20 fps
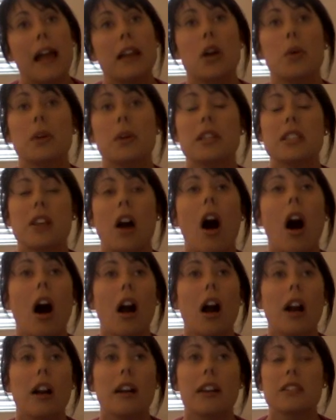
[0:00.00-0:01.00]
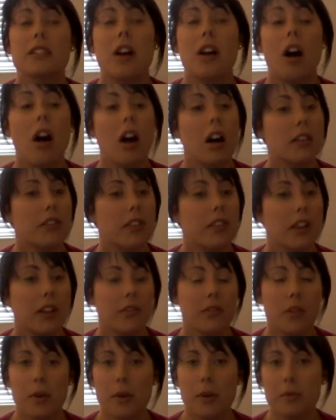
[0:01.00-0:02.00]
know it's hard. It's a hard thing
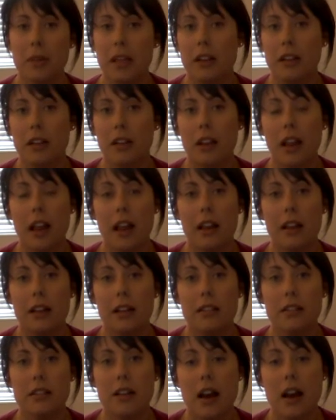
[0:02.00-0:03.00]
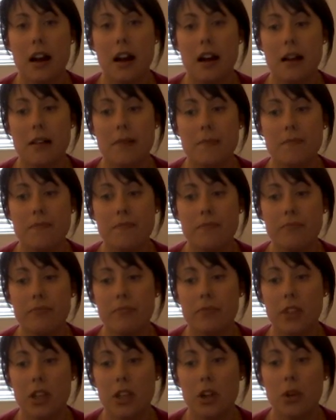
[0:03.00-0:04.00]
for women, and
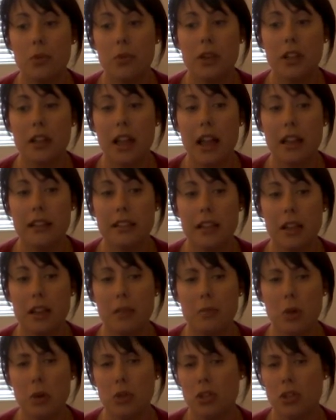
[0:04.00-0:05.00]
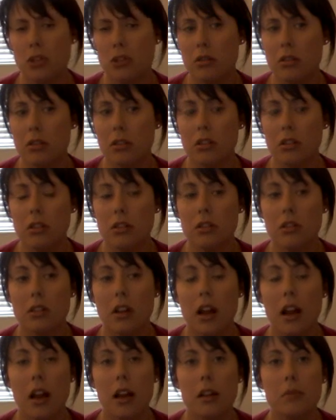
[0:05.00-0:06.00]
you don't realize the emotional
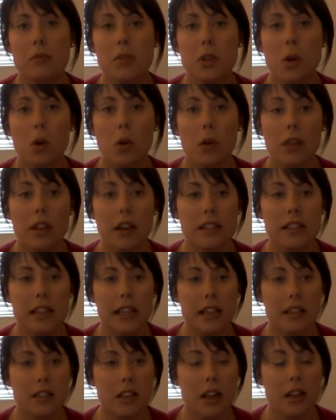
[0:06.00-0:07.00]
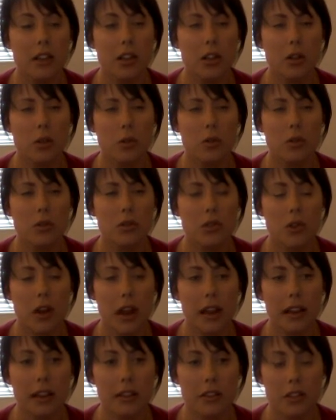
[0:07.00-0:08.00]
toll that it takes on you
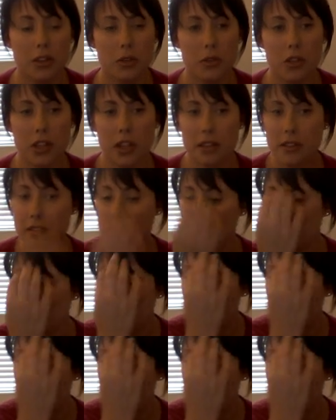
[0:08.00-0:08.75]
trying to just